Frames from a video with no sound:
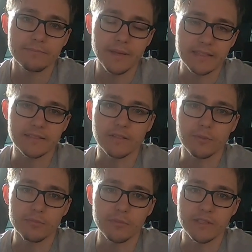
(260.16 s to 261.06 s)
better
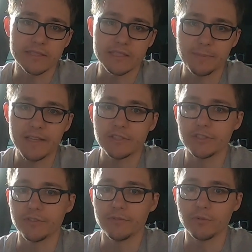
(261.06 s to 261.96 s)
compromised
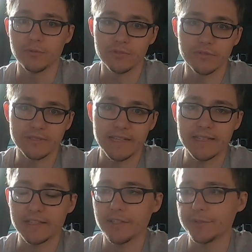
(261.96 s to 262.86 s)
suspension for sort of
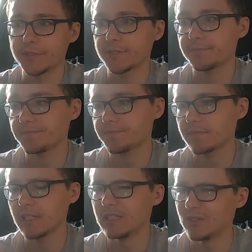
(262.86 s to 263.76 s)
daily use.
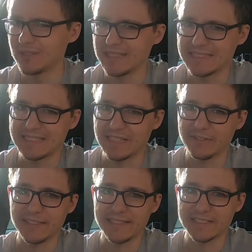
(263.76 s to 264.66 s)
Not
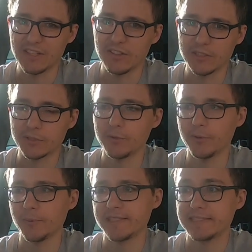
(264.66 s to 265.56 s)
necessarily as
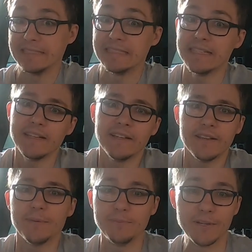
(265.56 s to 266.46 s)
hardcore, which
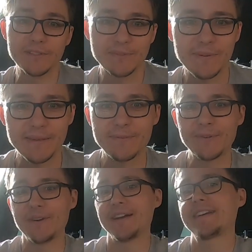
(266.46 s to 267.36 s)
most
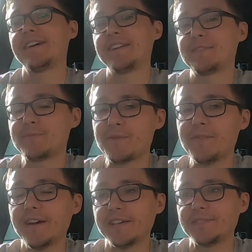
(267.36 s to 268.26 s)
people kind of
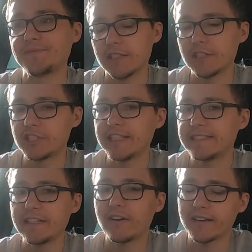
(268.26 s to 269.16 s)
prefer. The
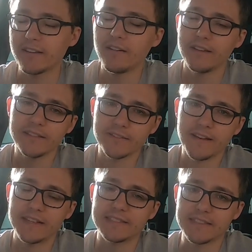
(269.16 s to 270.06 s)
GTI kind of
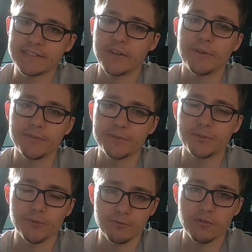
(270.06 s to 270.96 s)
has its own
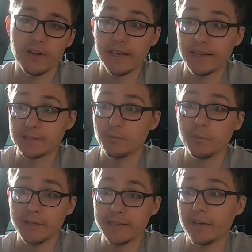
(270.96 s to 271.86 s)
sort of right, and it's
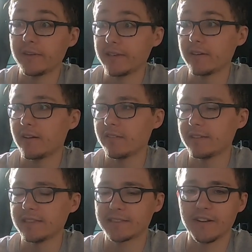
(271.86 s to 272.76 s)
probably the only car
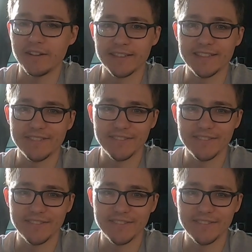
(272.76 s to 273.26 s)
in this kind of